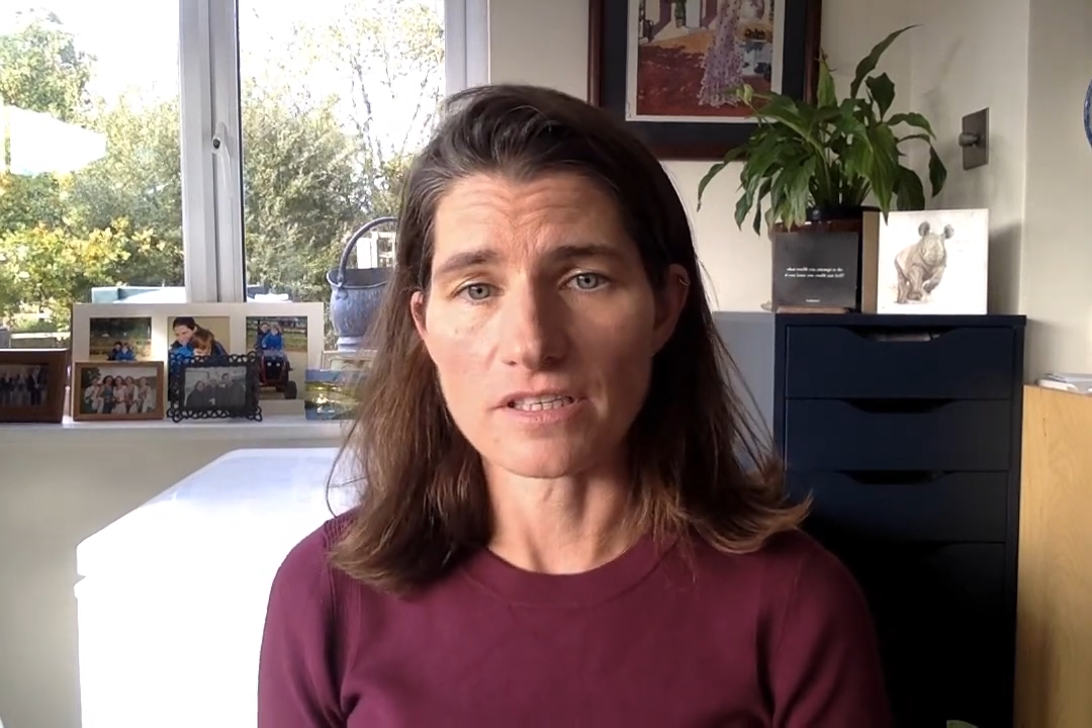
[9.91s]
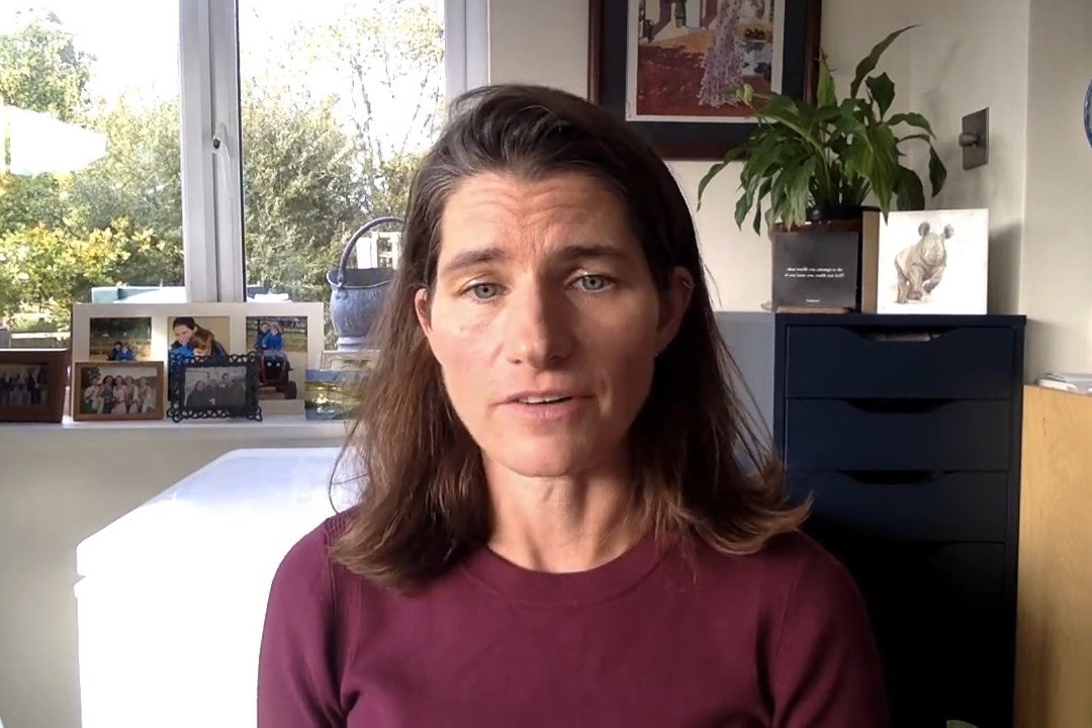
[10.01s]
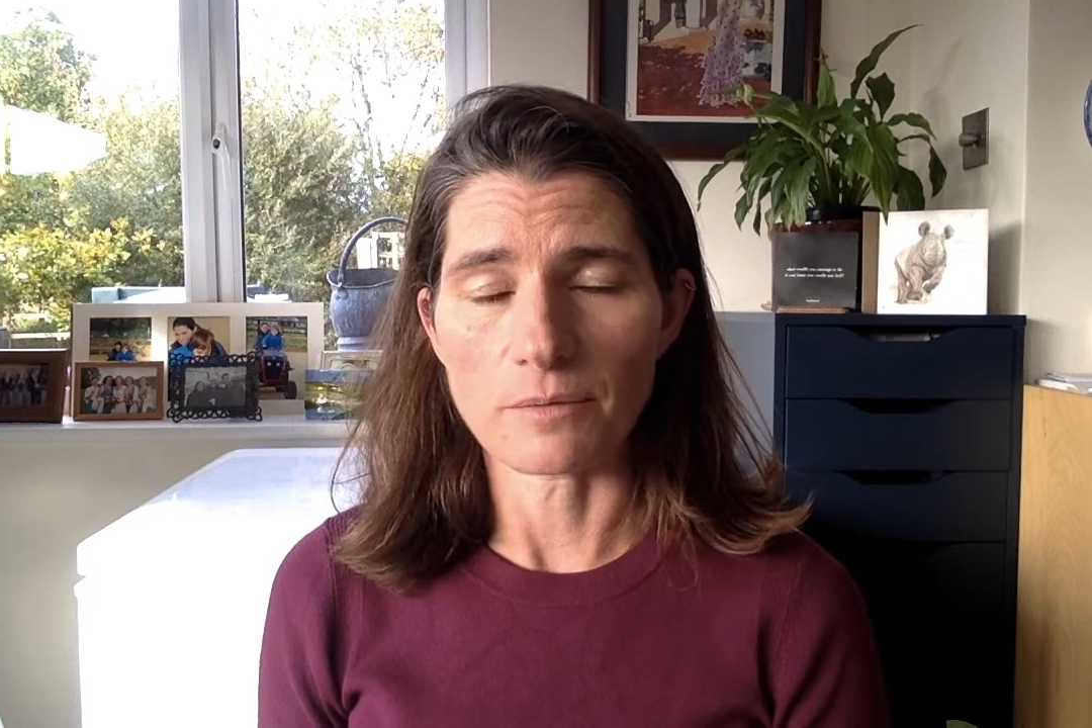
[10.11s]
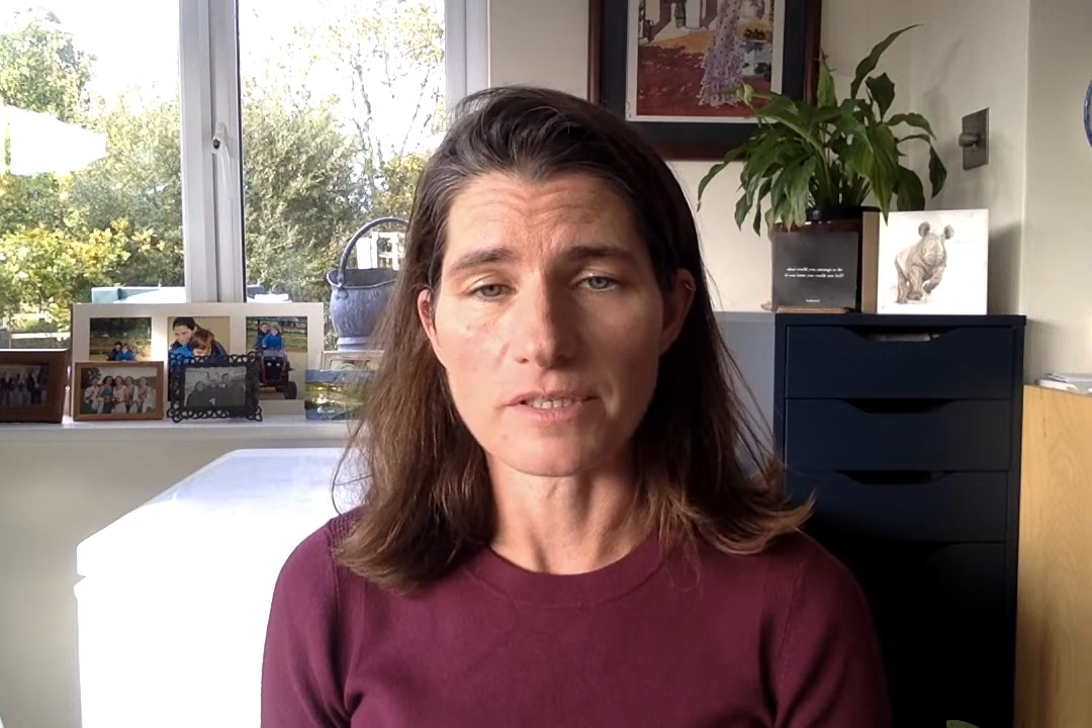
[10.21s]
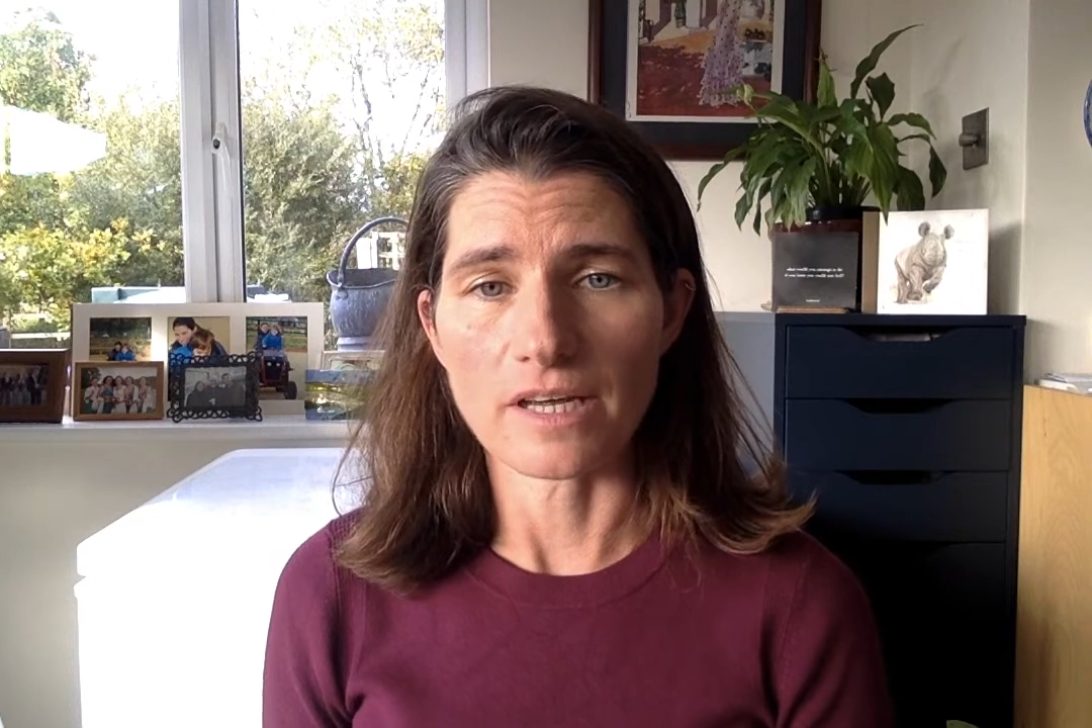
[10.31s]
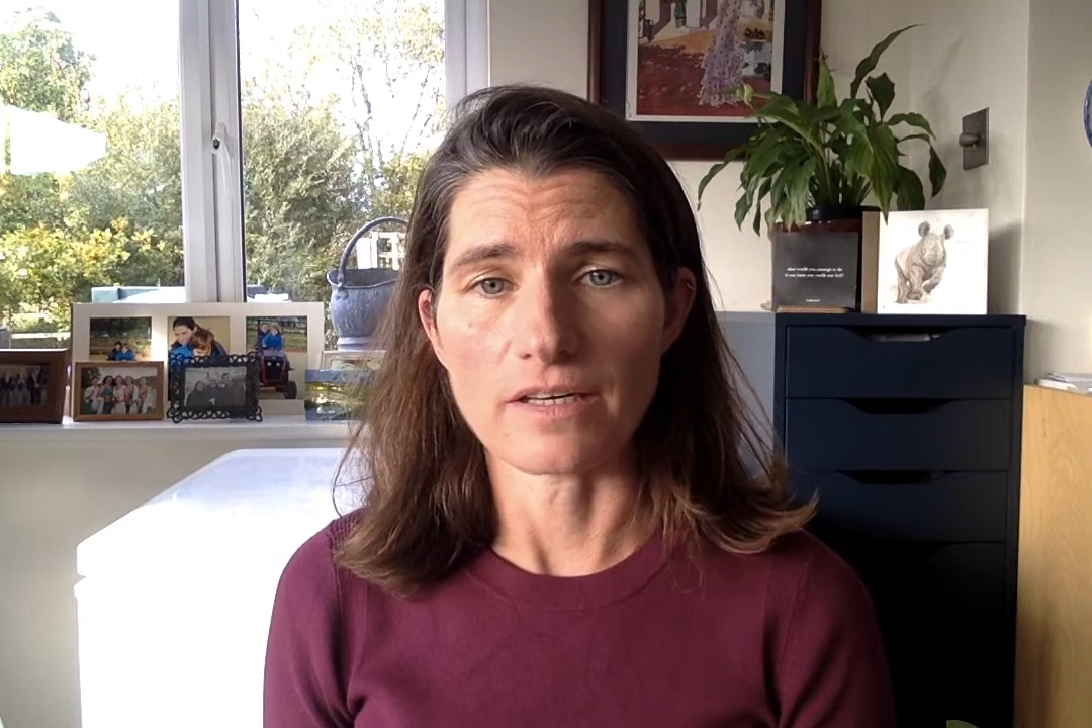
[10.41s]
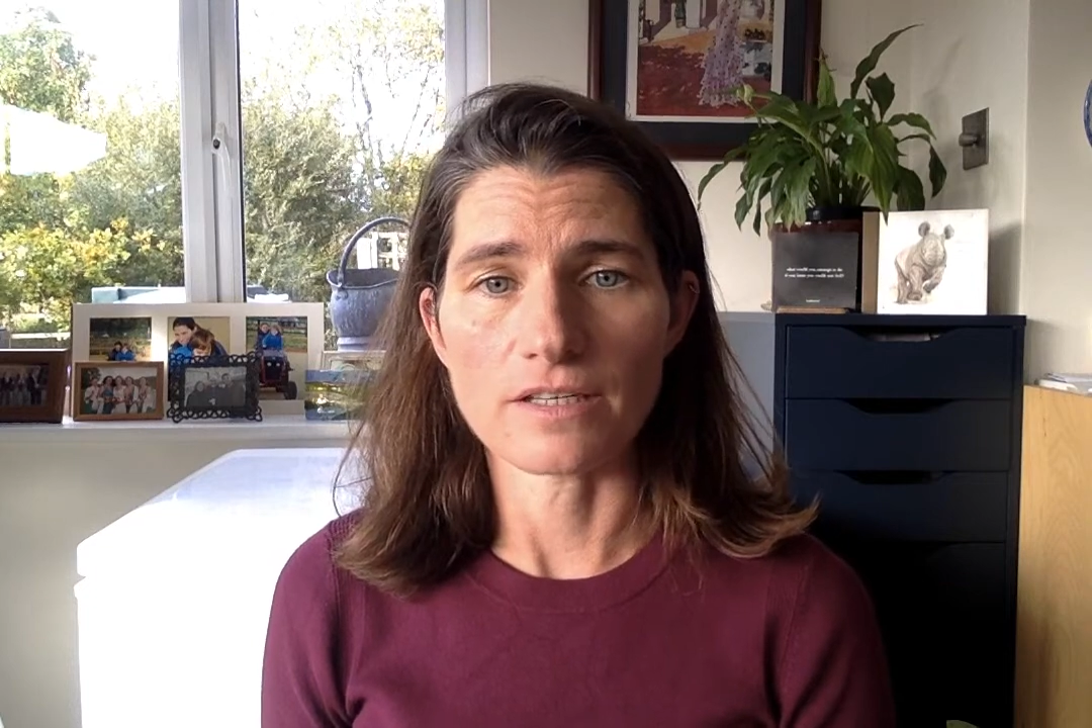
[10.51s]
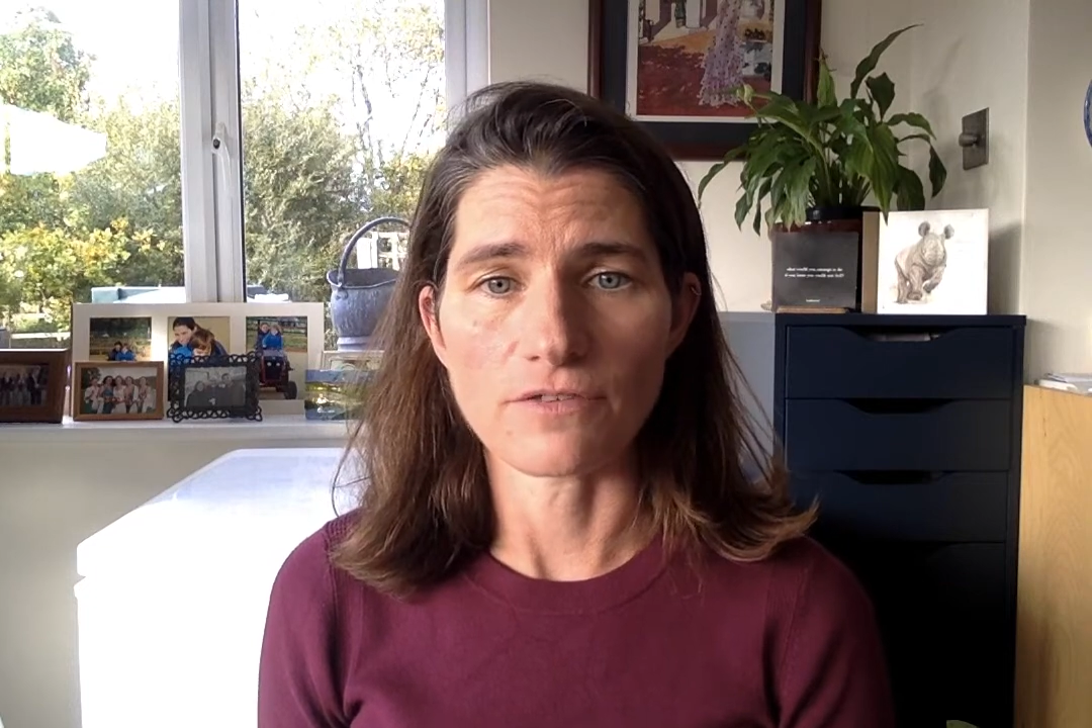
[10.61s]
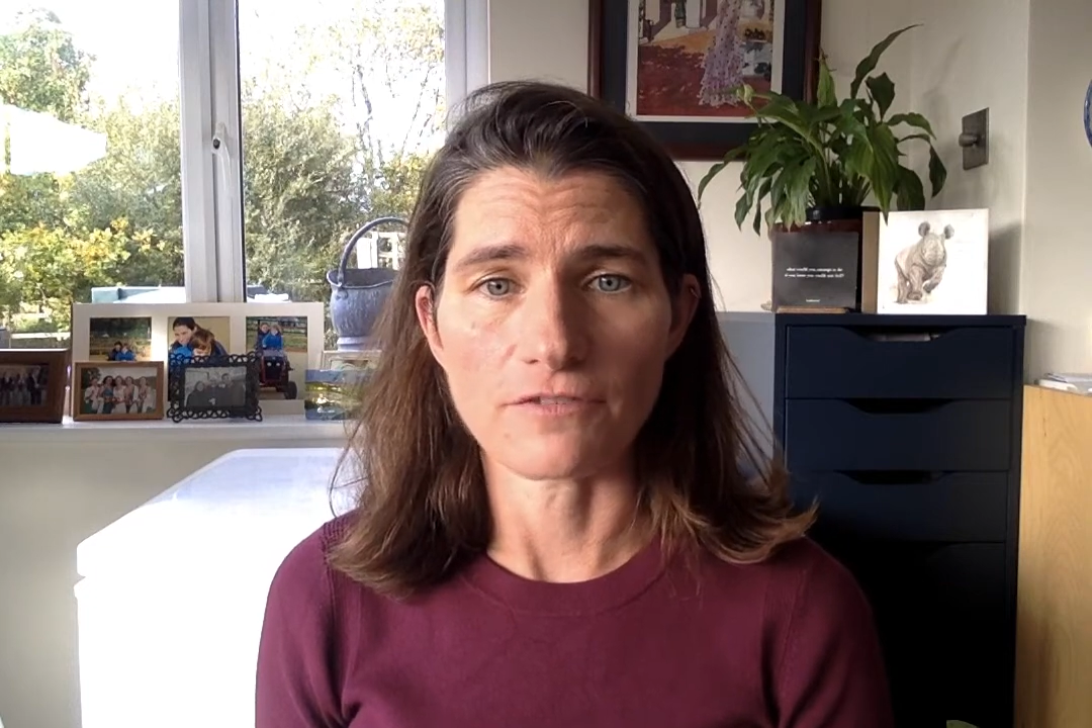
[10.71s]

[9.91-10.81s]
develop techniques for